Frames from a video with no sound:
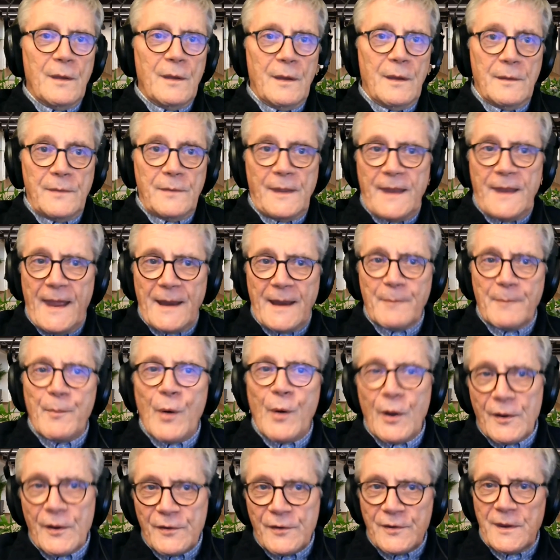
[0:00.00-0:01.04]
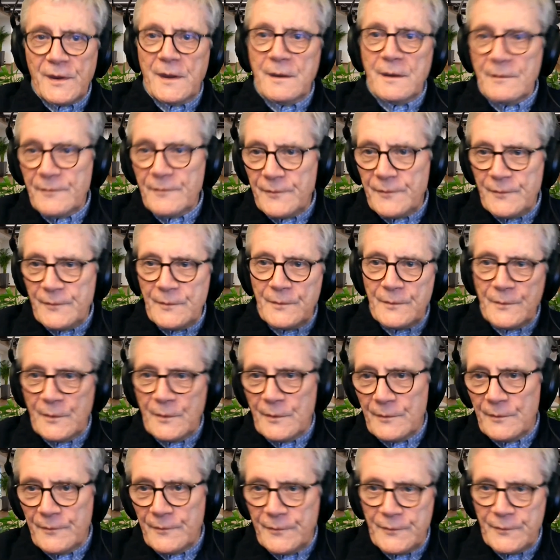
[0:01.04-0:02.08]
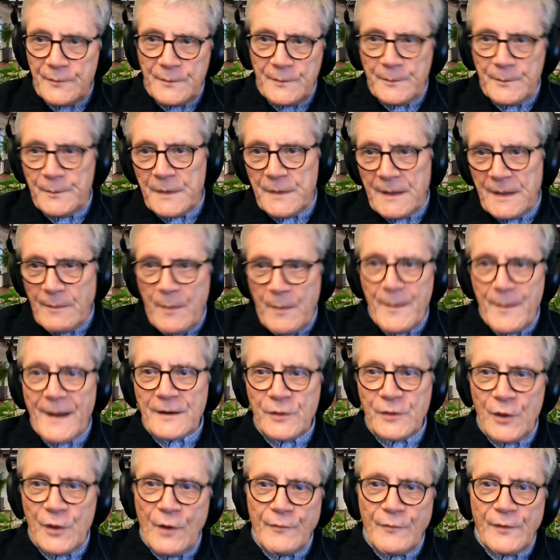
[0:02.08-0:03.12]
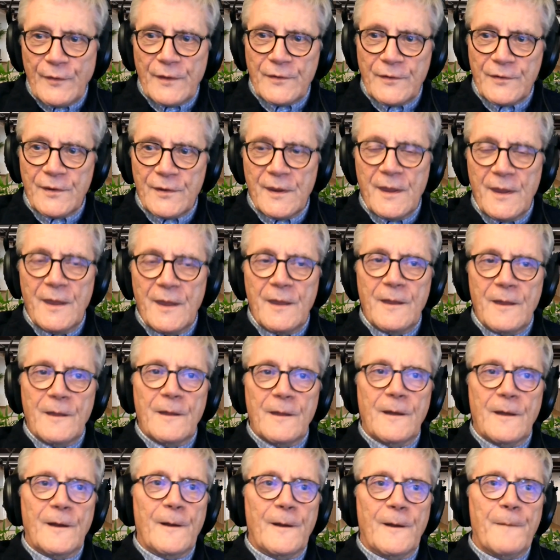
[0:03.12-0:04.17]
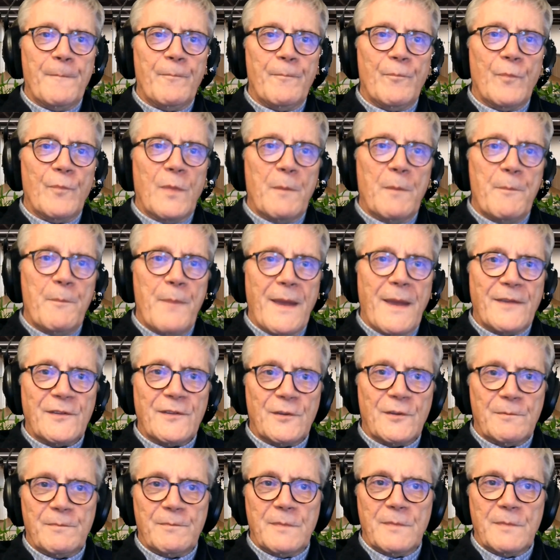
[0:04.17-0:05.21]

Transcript: that had a policy of coming back to the office, the best